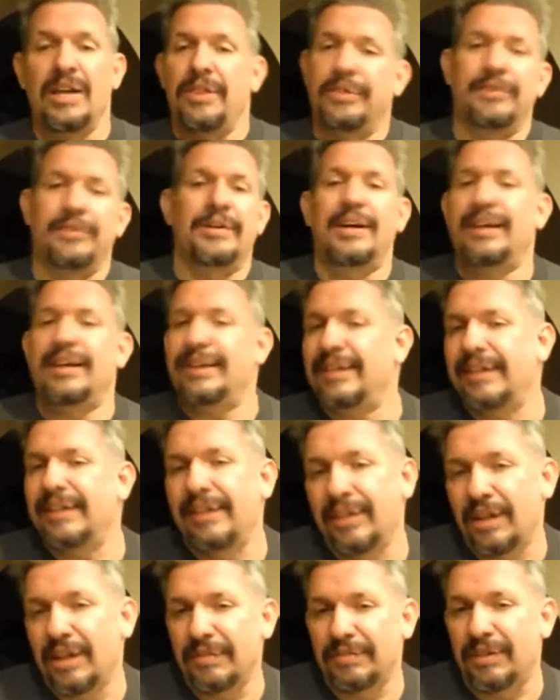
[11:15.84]
They're not going to
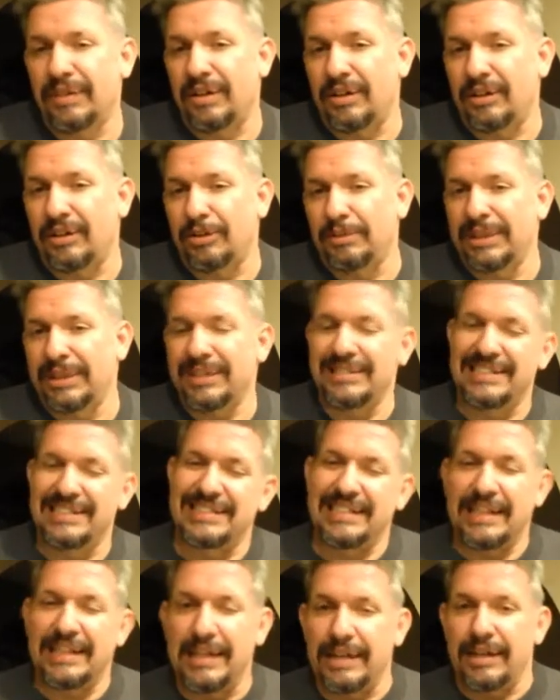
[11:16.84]
kill off Carl because he's
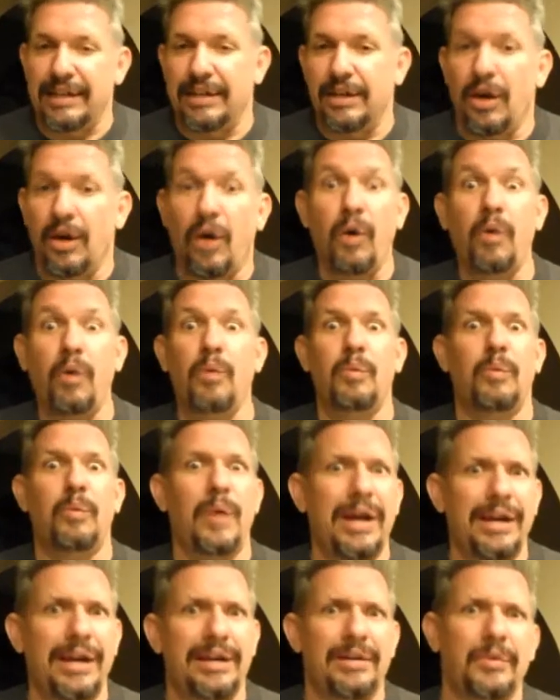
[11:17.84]
a kid. Oh,
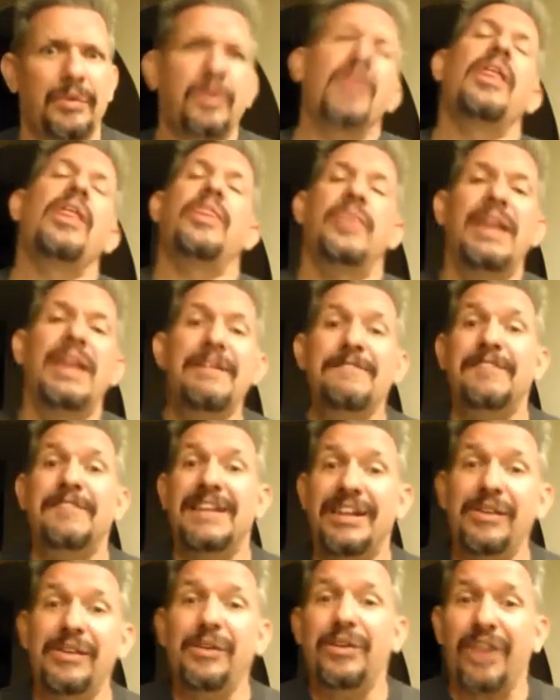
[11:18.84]
wait. They've
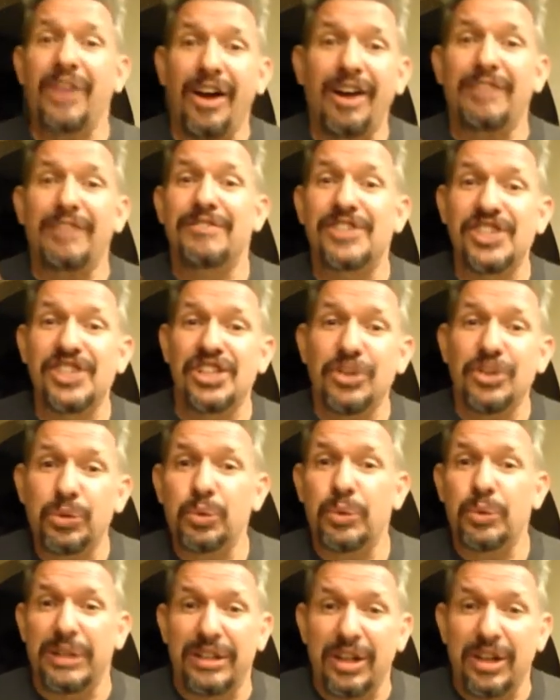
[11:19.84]
killed off
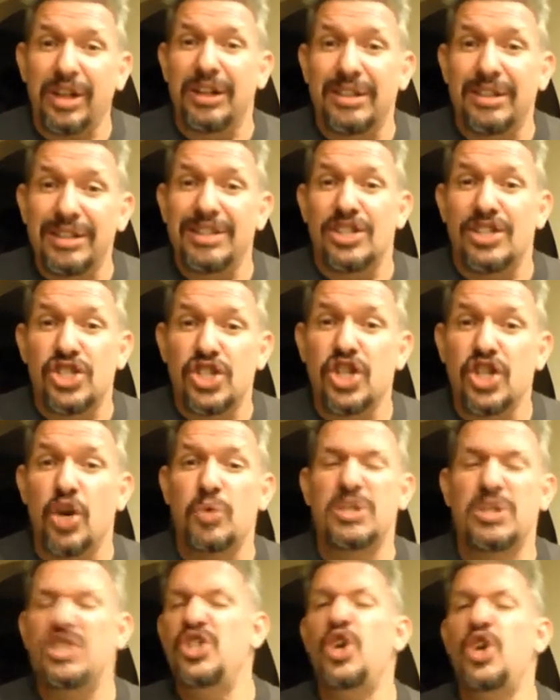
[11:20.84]
children on this
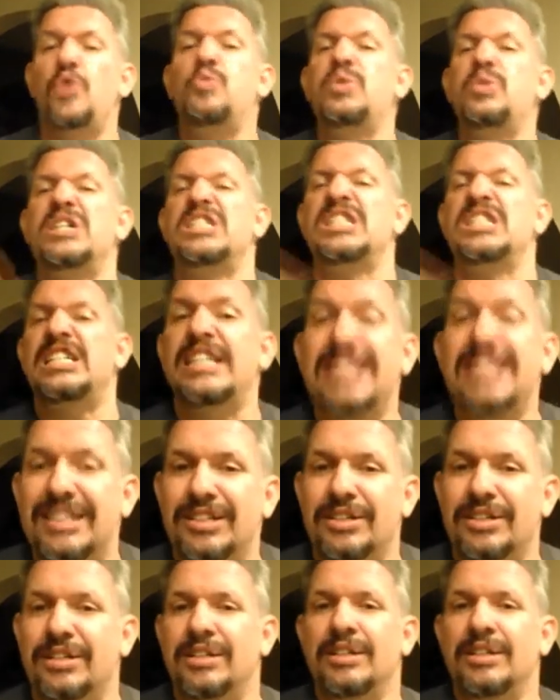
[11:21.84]
show and no one
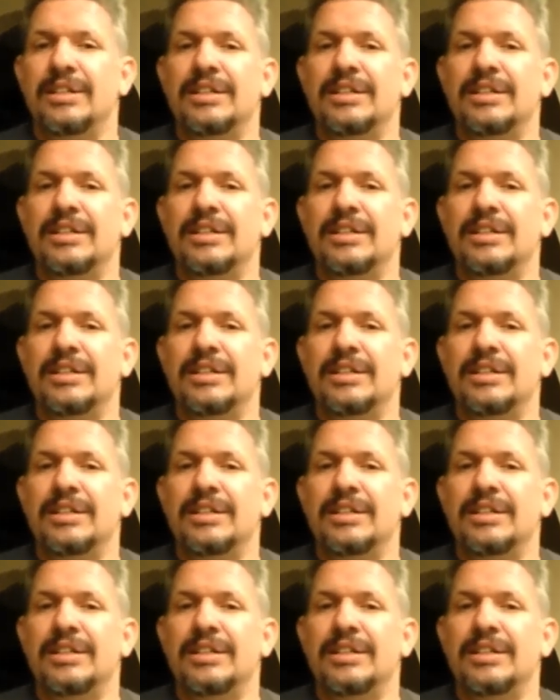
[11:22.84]
cared.